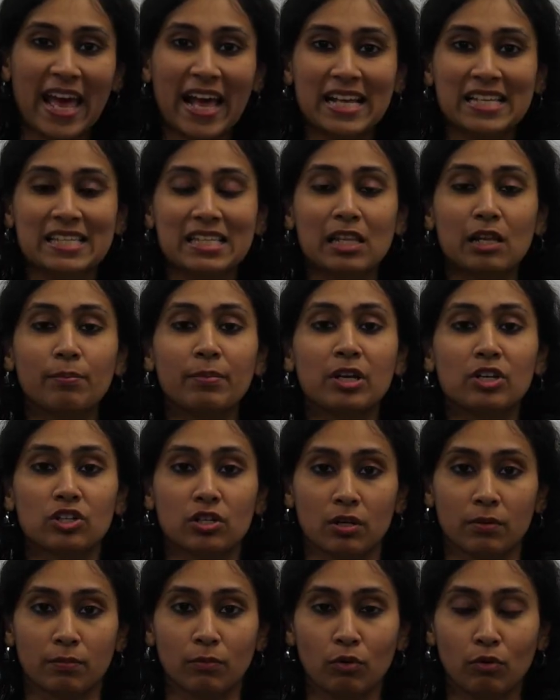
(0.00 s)

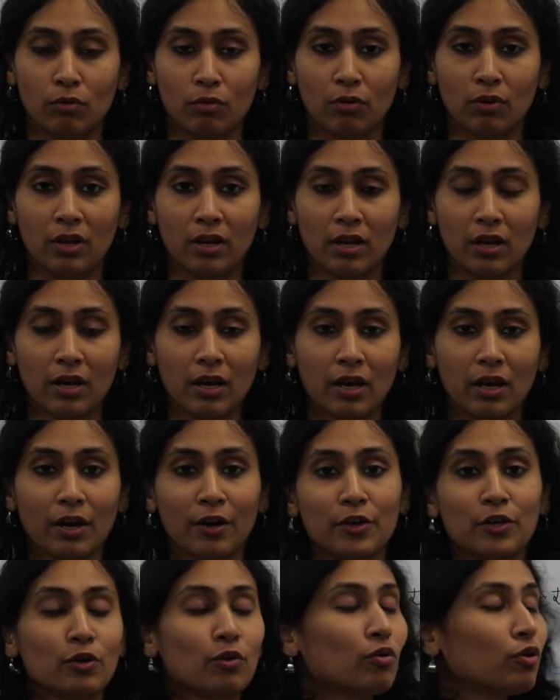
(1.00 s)
exclamation mode,
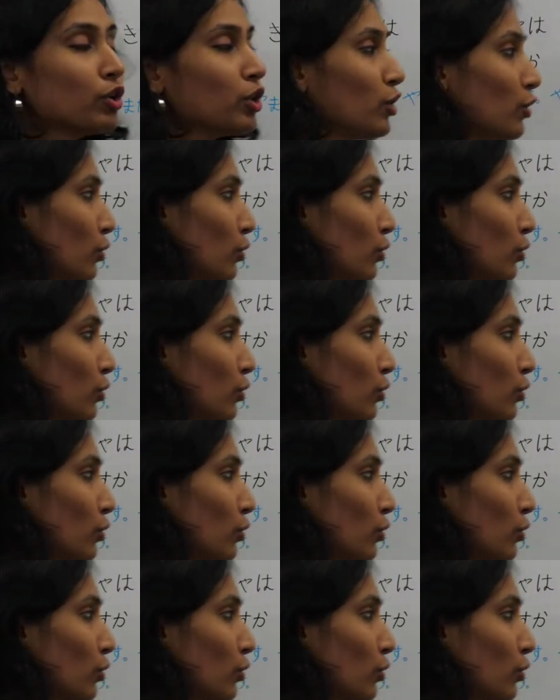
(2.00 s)
you could